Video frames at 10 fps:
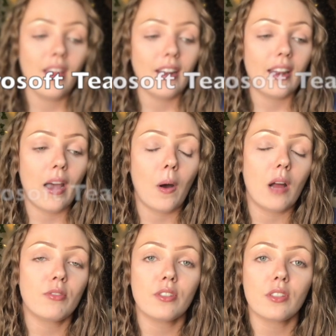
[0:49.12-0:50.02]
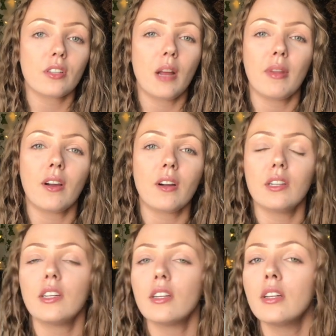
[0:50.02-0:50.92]
Now, I'm just, I'm not
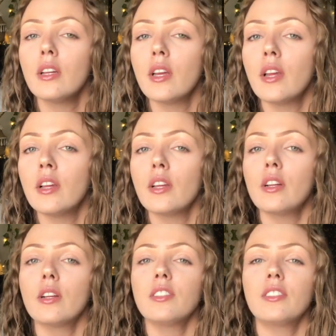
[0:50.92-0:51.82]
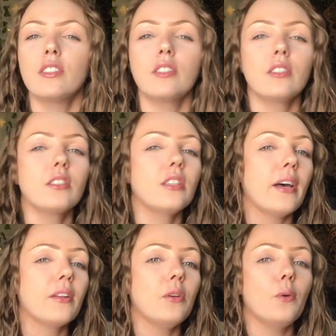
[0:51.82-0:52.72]
going to
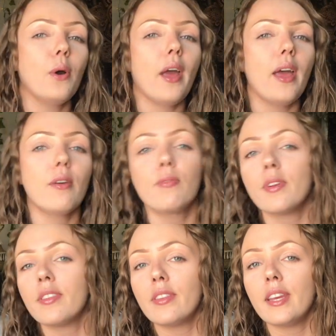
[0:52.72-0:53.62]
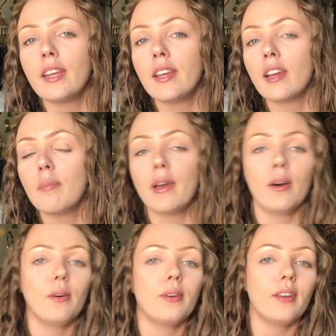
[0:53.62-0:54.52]
tell you everything
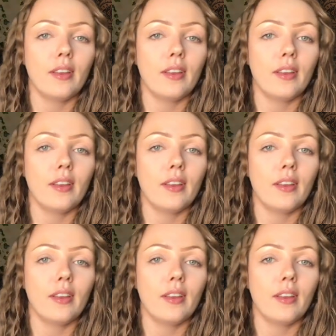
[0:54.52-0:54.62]
about